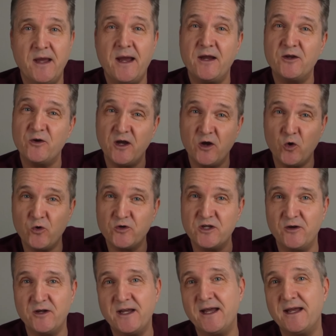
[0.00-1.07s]
and you can also
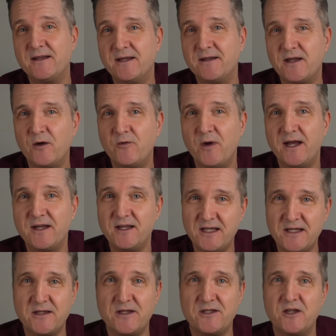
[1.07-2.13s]
connect it directly
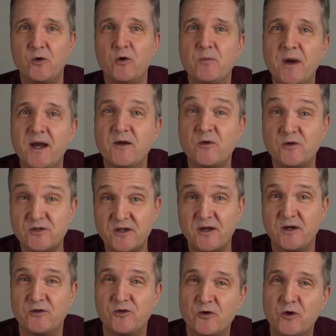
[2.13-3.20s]
to solar panels,
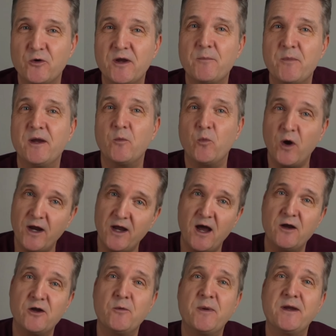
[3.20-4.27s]
so you can be
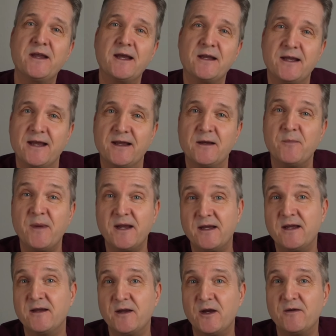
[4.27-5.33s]
100%
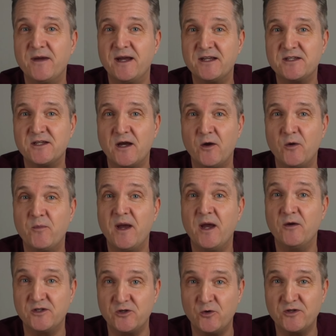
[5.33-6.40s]
independent of external power
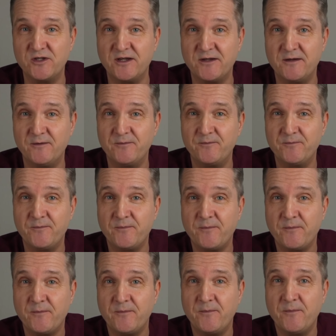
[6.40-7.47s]
sources.
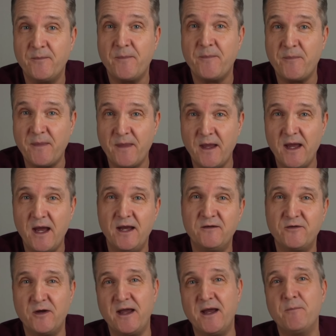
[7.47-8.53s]
And if
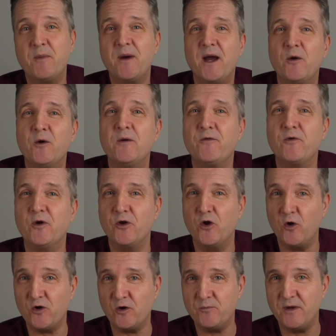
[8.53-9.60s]
you need power for a
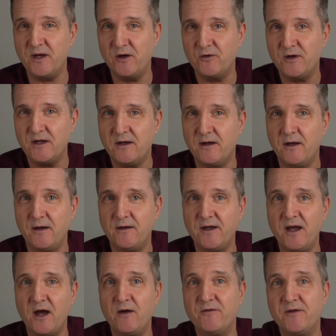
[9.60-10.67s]
longer period, the
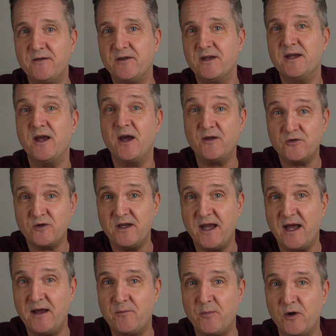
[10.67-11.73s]
R1500
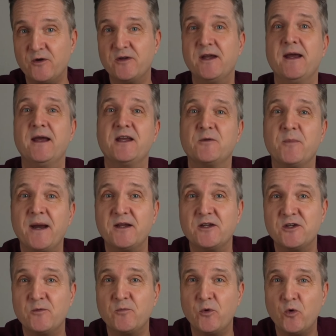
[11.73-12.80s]
has built-in
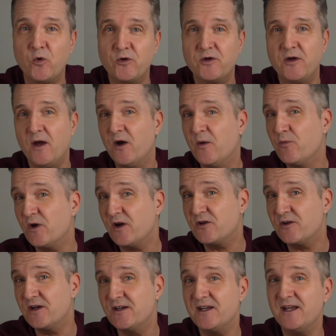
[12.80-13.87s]
expansion ports where you
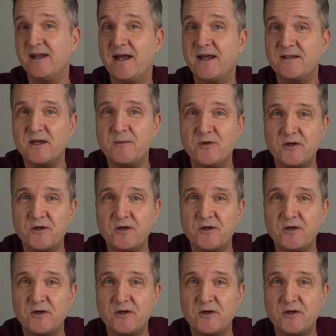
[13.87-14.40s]
can connect up to